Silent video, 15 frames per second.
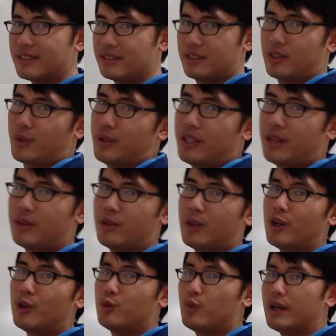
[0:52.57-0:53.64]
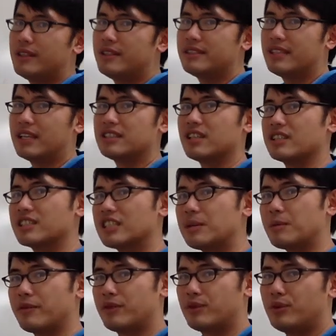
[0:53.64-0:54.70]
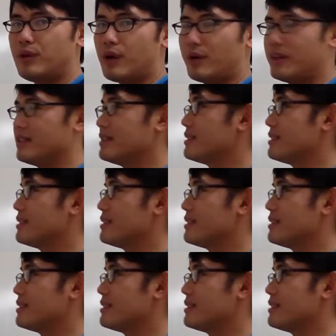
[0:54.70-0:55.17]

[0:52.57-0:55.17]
So we can write this as a sum of two ln.